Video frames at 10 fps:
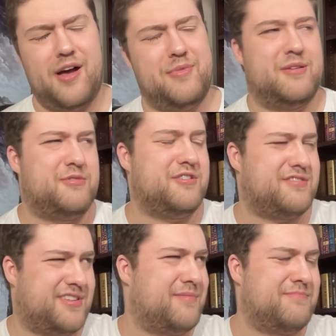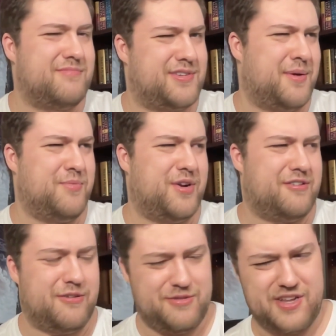I mean, I'm sure some some
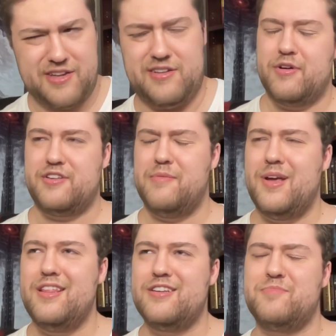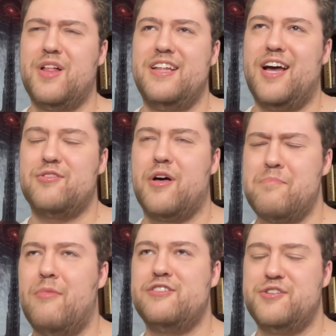weirdos did. But to me, this played out
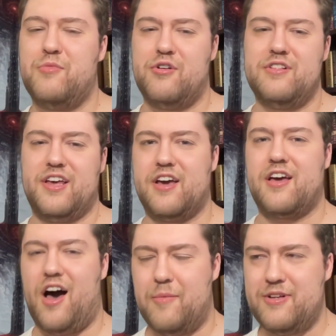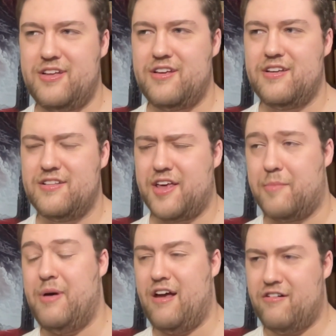much more like a comedy, like
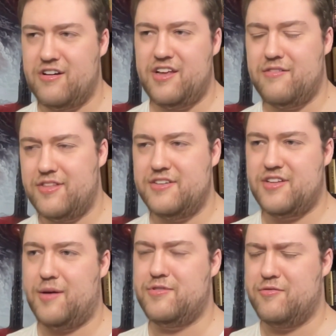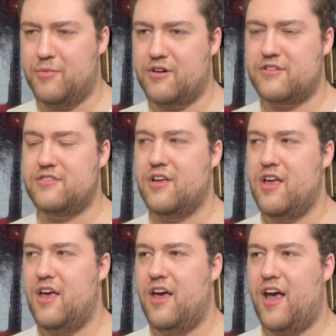a parody of these types of books.
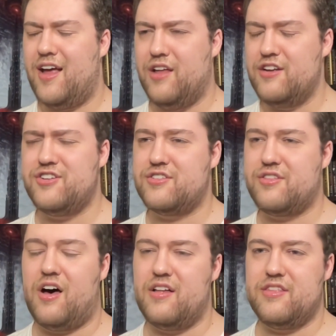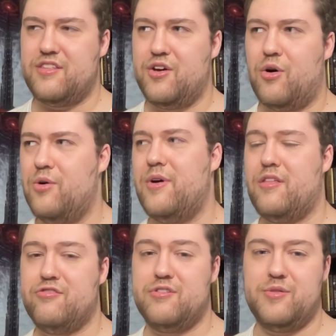And I just thought the whole way
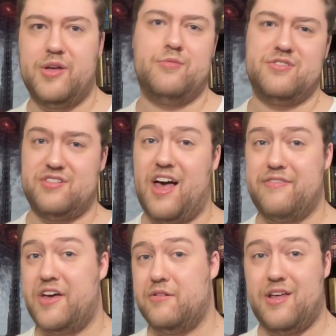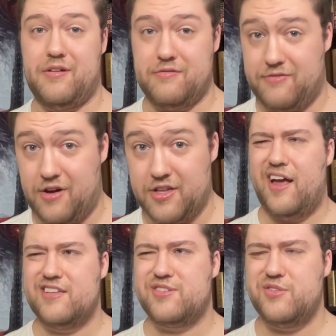through it was laugh out loud funny.
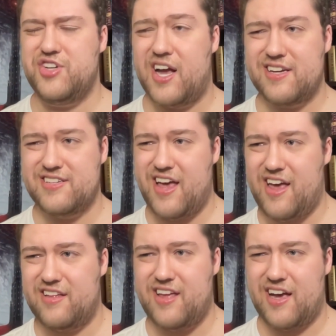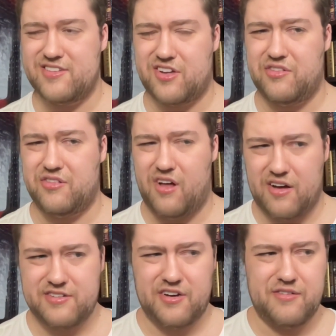And so Jack's Head has a
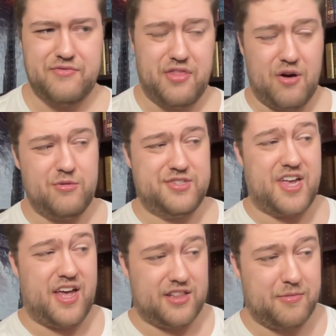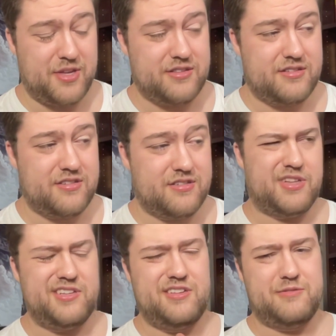lot of those elements,
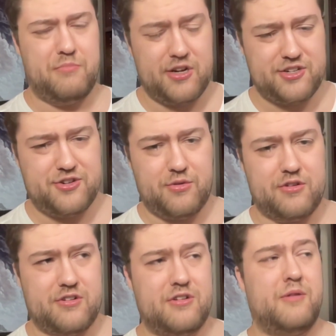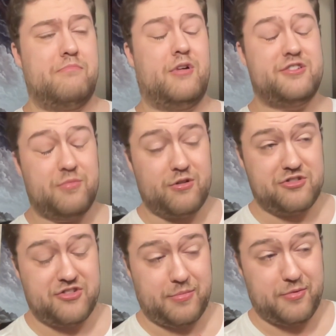but it is much shorter, much more
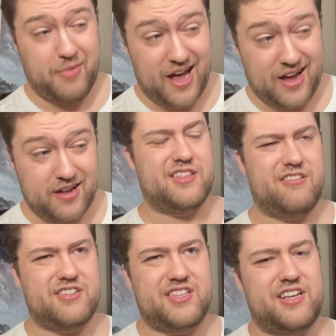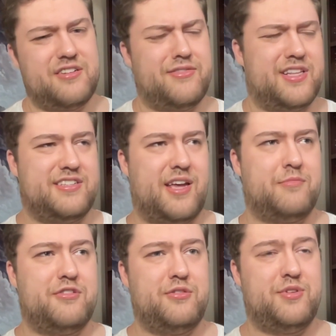stripped back. There is less of an
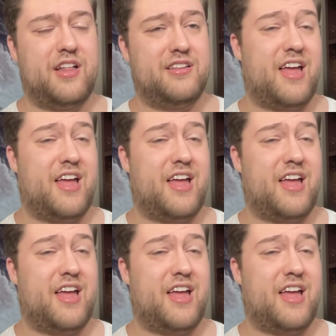attempt to tell an